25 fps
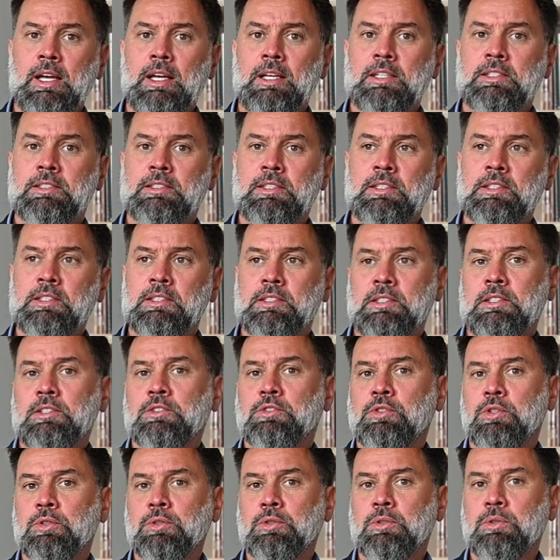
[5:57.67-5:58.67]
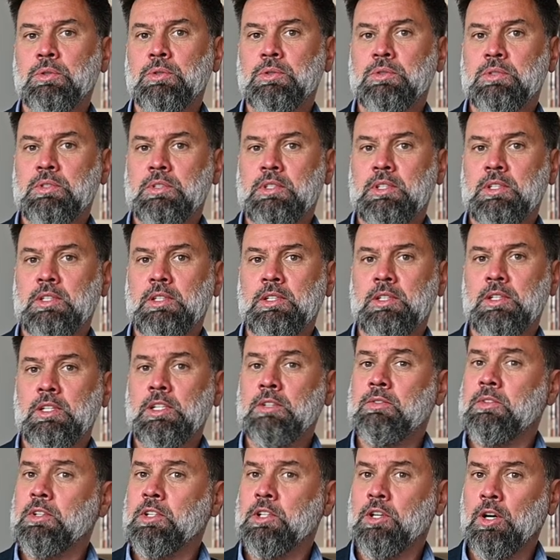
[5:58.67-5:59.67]
cities introduced
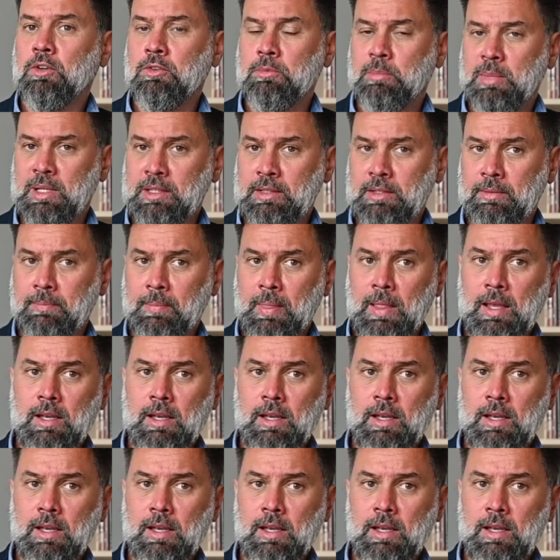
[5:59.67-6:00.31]
Erving Goffman